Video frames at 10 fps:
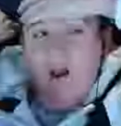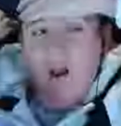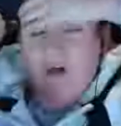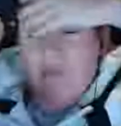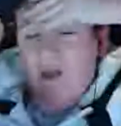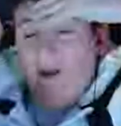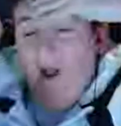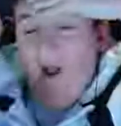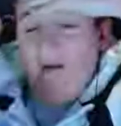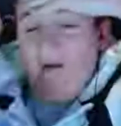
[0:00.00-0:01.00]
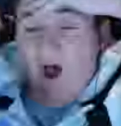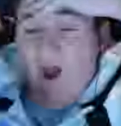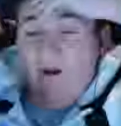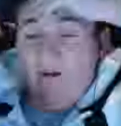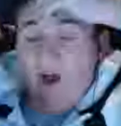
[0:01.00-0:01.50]
Not like
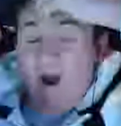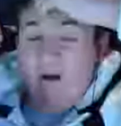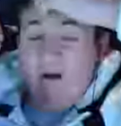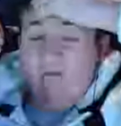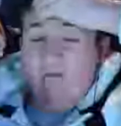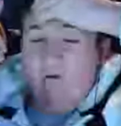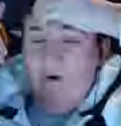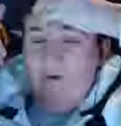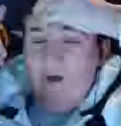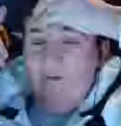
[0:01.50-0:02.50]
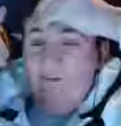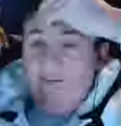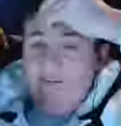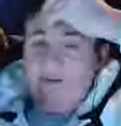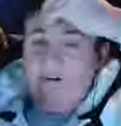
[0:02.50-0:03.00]
tired, but more like
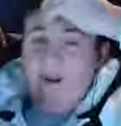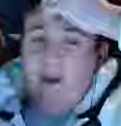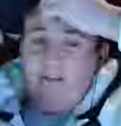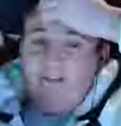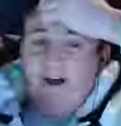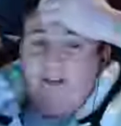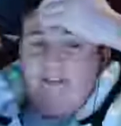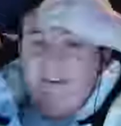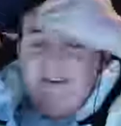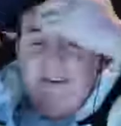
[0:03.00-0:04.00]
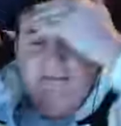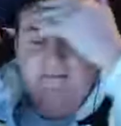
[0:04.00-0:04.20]
physically exhausted.